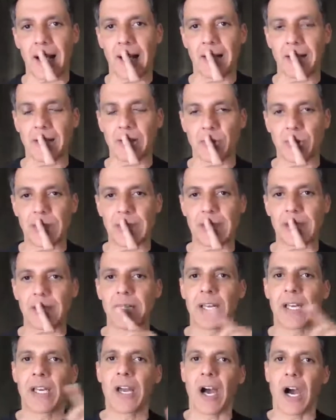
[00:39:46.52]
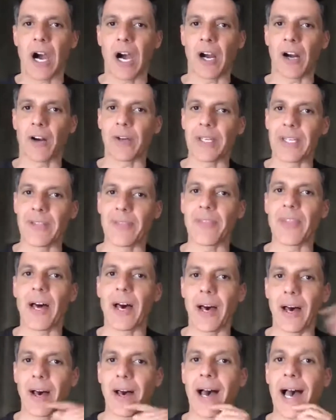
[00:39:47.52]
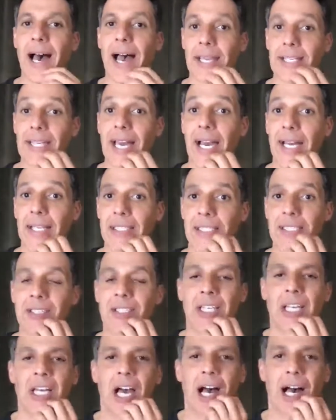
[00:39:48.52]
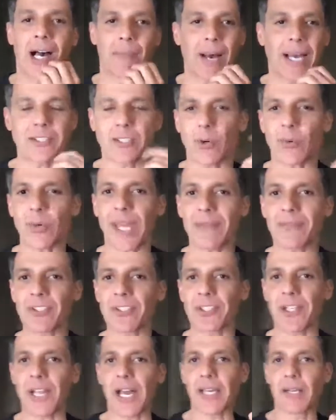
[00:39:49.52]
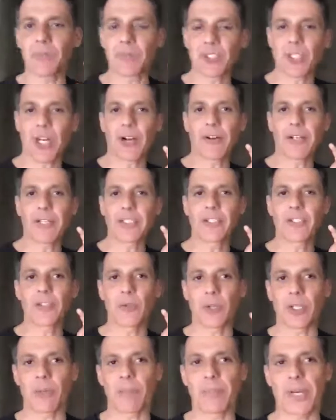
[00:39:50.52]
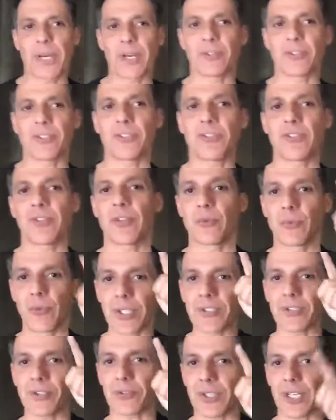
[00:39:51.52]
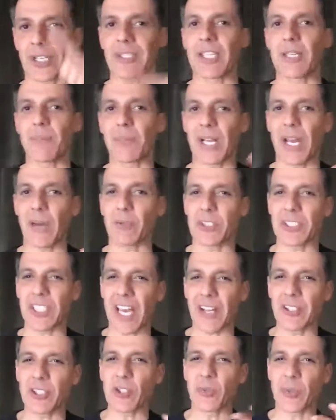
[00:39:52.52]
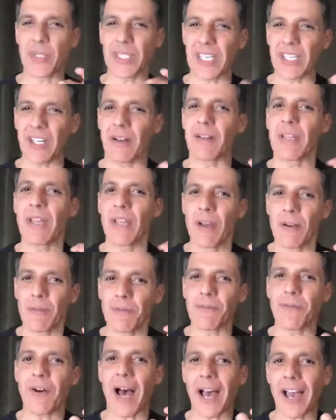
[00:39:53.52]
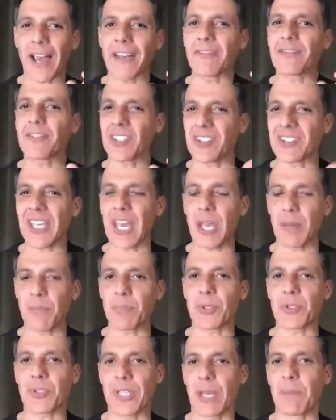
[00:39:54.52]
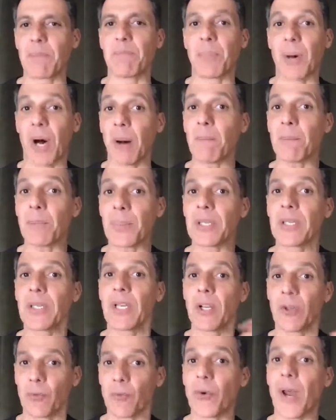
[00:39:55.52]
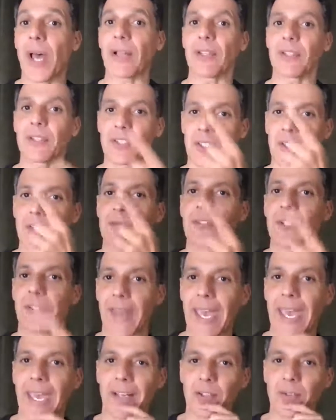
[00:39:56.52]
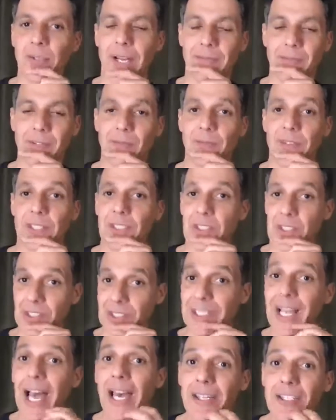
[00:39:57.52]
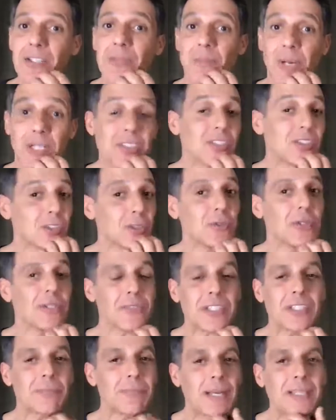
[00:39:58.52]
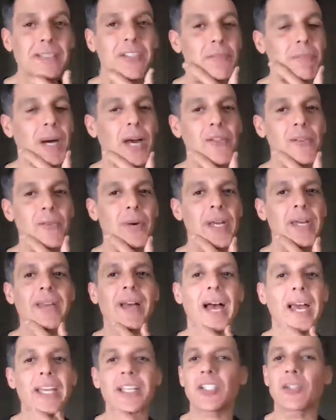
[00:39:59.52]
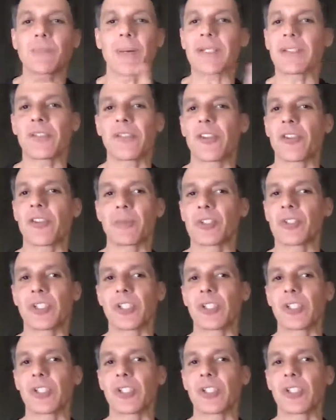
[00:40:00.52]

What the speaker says: green are in the high 90s. I don't have a slide, I'm sorry, to do a comparison to the original technique, but I will tell you we get a 5 to 10% bump relative to the handcrafted features. Not as much as you would have expected, by the way. I expected that the machine